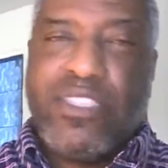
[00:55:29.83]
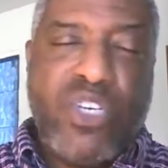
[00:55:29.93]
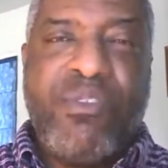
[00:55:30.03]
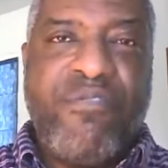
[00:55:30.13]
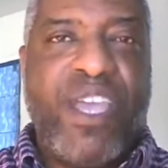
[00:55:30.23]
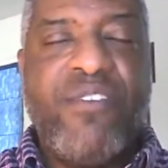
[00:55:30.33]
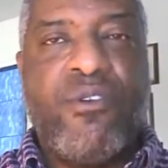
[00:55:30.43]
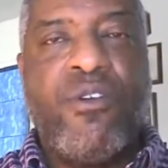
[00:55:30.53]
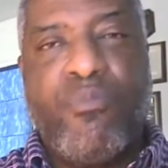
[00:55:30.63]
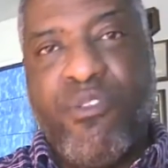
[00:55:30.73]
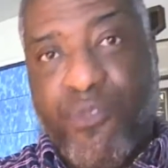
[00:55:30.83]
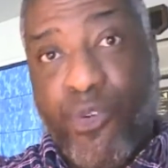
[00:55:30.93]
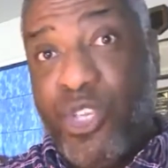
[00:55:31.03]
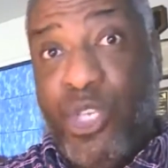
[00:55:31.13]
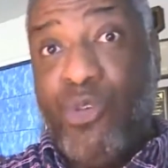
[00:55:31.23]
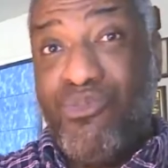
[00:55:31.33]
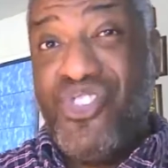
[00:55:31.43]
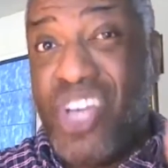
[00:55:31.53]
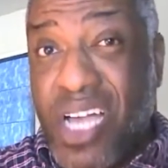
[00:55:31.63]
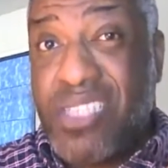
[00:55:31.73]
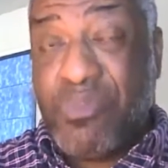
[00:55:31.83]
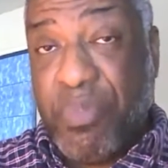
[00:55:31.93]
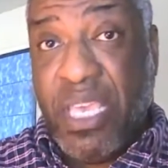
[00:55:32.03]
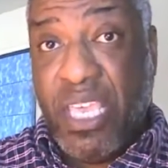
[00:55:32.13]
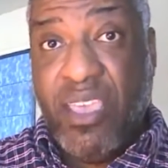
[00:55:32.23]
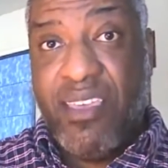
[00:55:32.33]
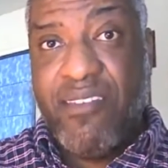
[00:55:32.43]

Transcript: do me a favor before you judge me.